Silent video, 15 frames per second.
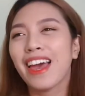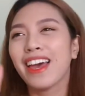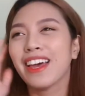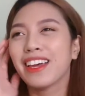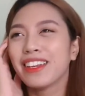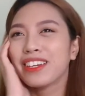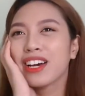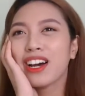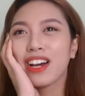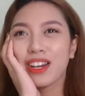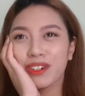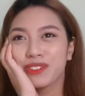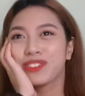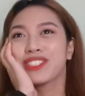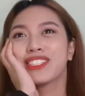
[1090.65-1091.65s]
and
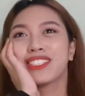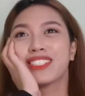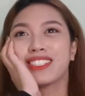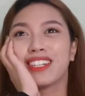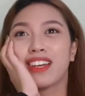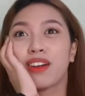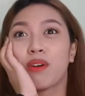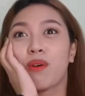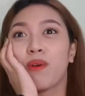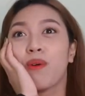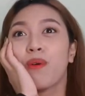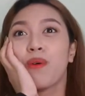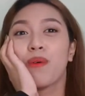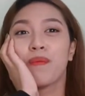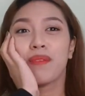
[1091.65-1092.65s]
I was just like,
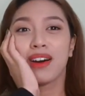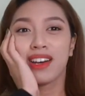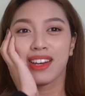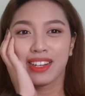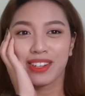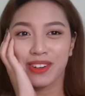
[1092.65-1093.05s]
oh my